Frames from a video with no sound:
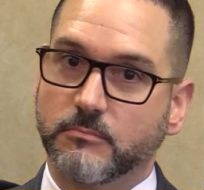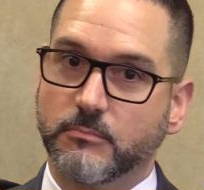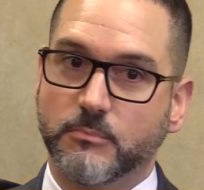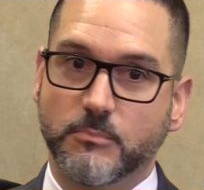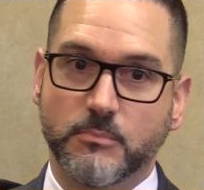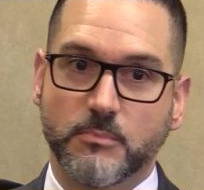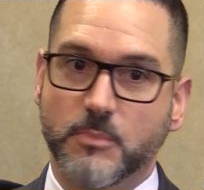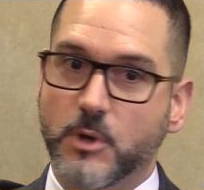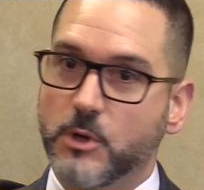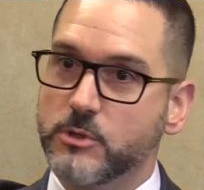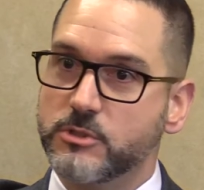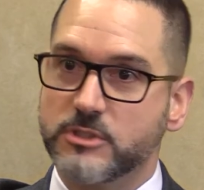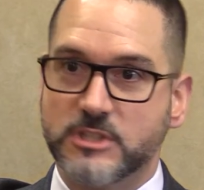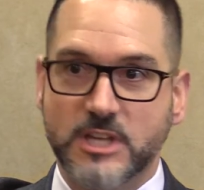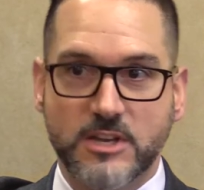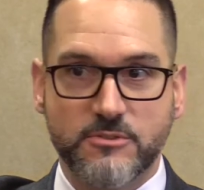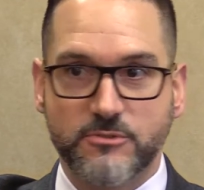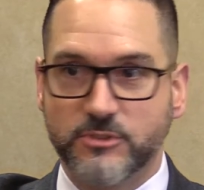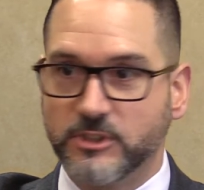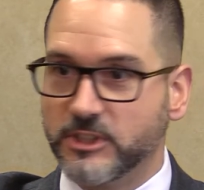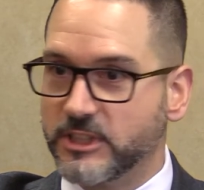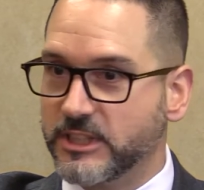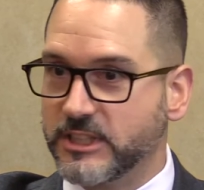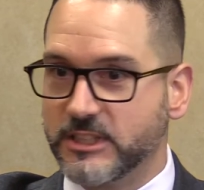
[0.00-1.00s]
Most
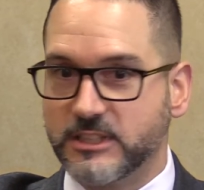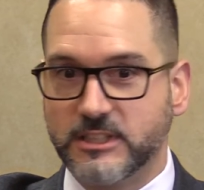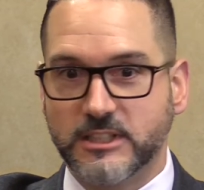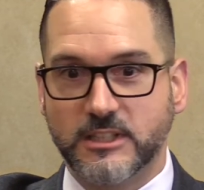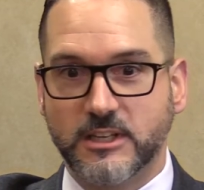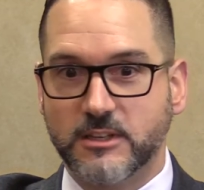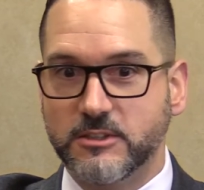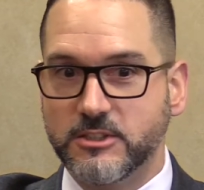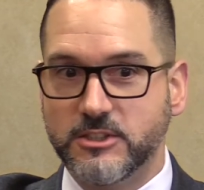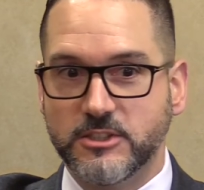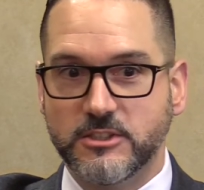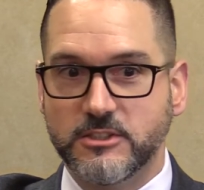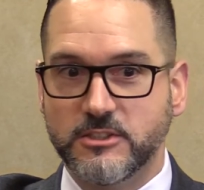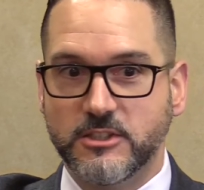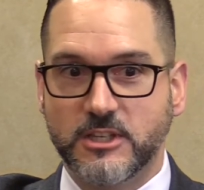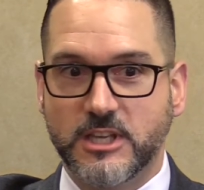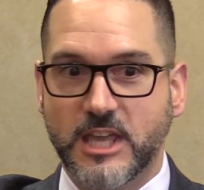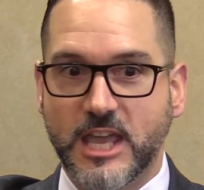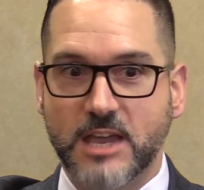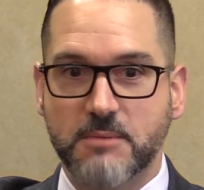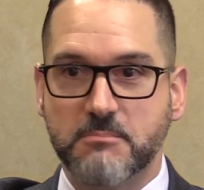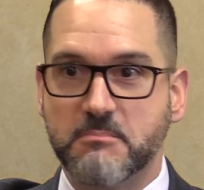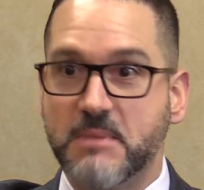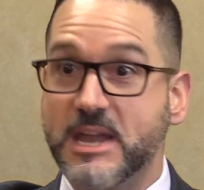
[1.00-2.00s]
definitely. You
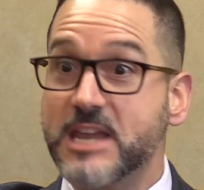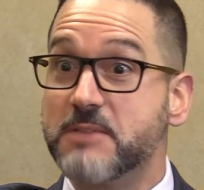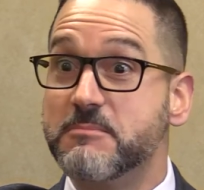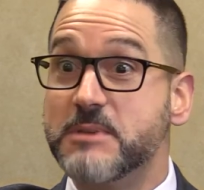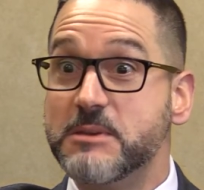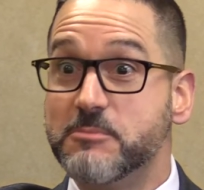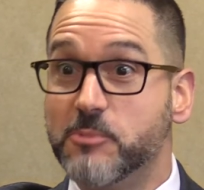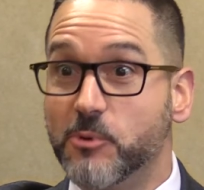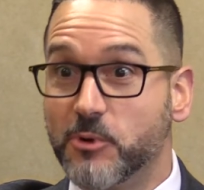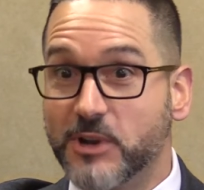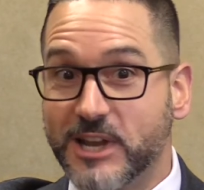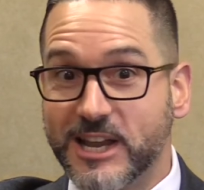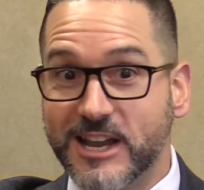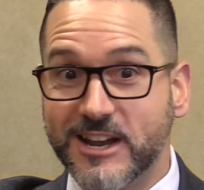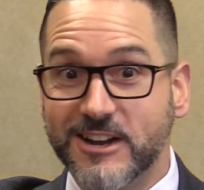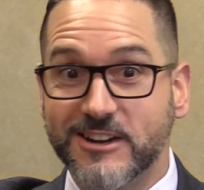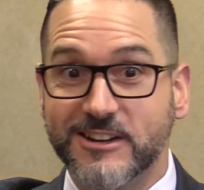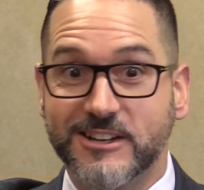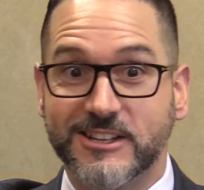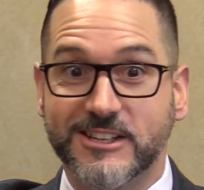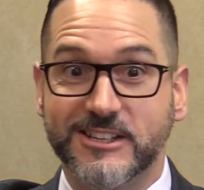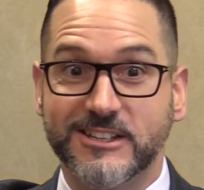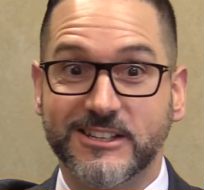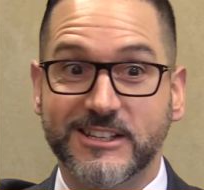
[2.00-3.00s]
can't make people
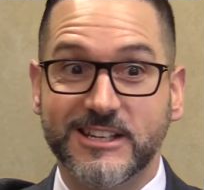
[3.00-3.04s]
care.